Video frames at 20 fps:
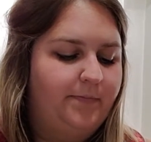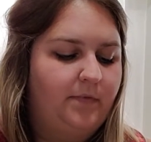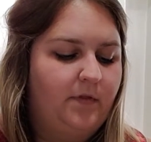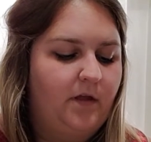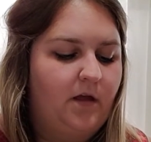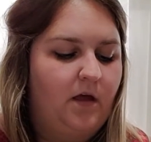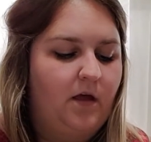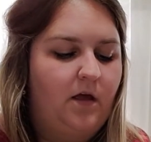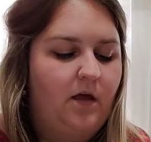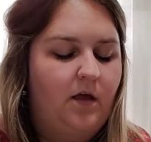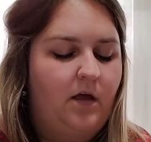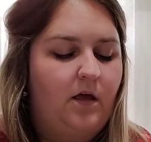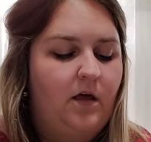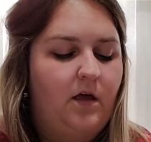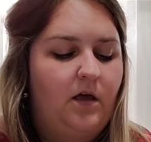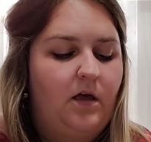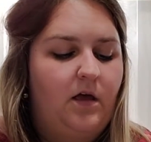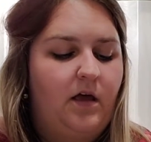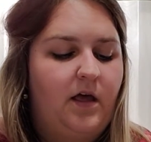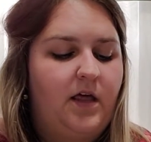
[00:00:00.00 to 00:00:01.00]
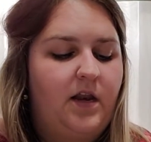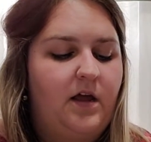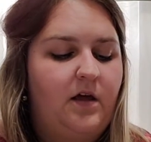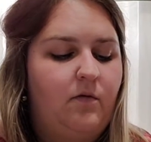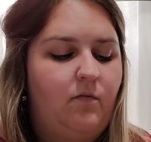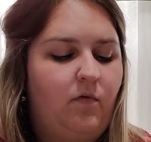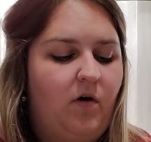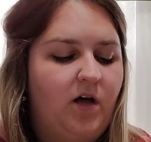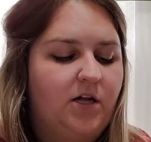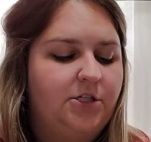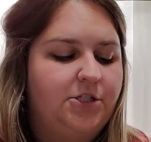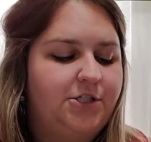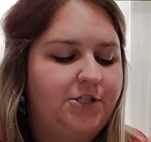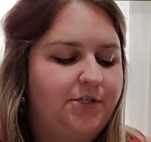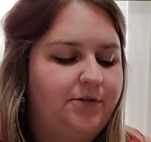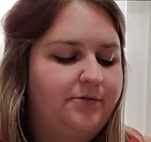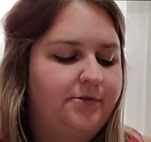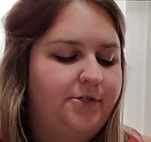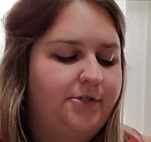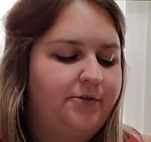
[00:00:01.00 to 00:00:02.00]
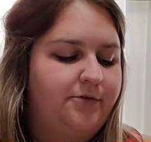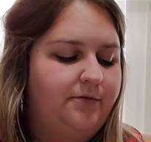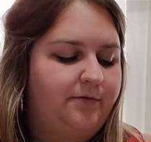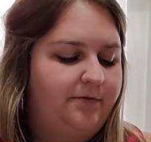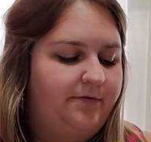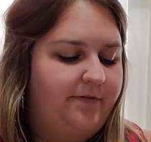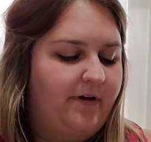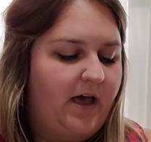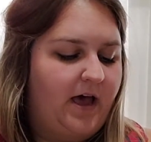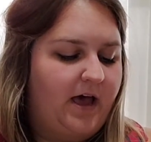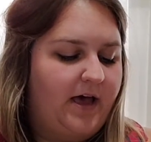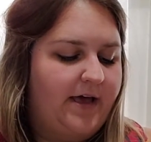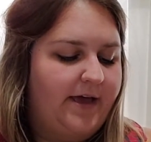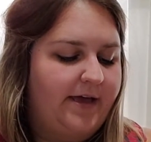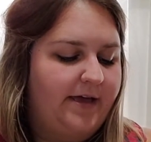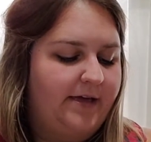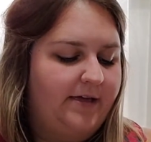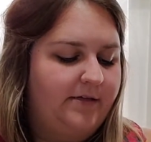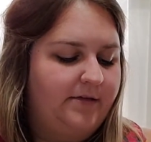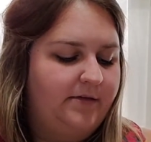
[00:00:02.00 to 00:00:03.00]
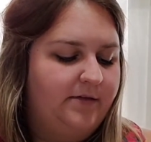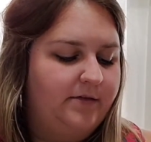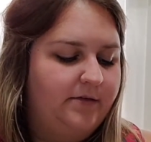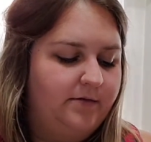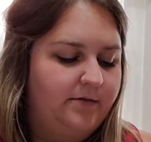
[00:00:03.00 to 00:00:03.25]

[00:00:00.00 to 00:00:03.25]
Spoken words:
And I want you to find